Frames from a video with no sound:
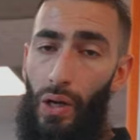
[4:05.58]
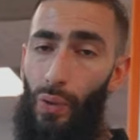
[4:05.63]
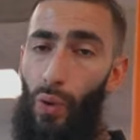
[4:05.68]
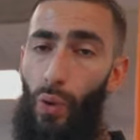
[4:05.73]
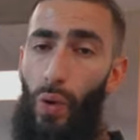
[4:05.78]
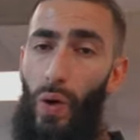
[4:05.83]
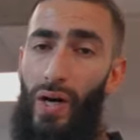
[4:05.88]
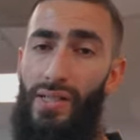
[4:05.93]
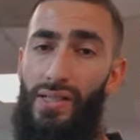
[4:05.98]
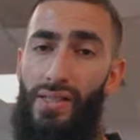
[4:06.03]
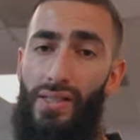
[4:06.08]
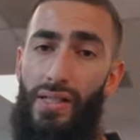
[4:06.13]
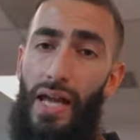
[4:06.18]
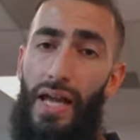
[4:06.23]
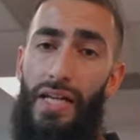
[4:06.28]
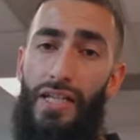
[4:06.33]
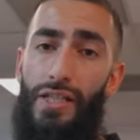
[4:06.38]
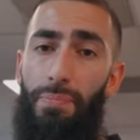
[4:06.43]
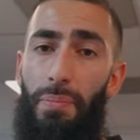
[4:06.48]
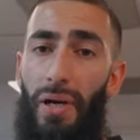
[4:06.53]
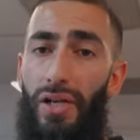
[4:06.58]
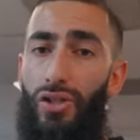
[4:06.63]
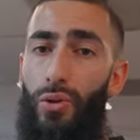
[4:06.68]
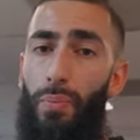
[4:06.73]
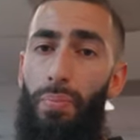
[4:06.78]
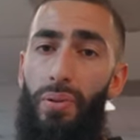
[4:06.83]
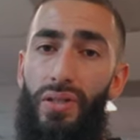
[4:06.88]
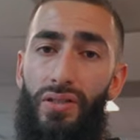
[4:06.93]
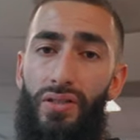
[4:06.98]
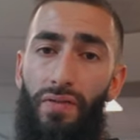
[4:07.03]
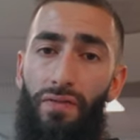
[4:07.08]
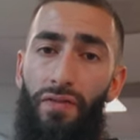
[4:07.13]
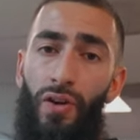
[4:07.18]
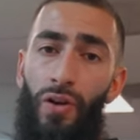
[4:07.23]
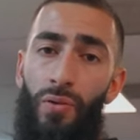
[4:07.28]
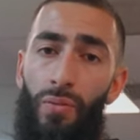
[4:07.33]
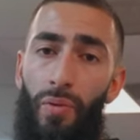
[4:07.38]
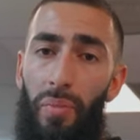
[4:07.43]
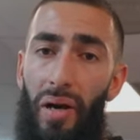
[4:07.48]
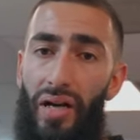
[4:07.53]
requires a special piece of
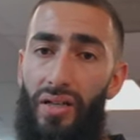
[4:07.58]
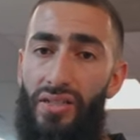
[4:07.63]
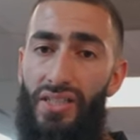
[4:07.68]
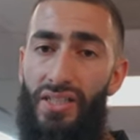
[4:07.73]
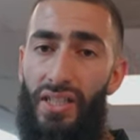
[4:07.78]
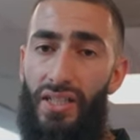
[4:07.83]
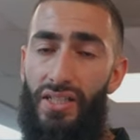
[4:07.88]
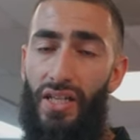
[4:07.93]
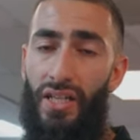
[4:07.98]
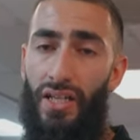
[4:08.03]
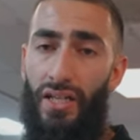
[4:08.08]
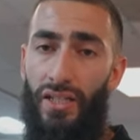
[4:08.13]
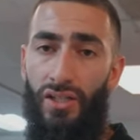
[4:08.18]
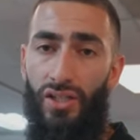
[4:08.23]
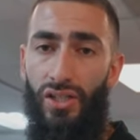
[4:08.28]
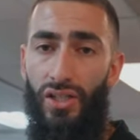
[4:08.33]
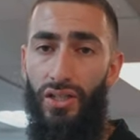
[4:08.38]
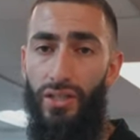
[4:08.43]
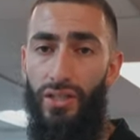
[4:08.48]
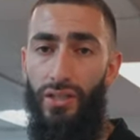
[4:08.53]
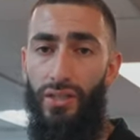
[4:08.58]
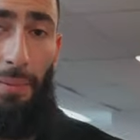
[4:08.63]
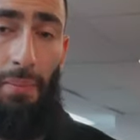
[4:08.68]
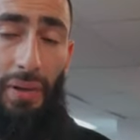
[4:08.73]
film about 60 inches,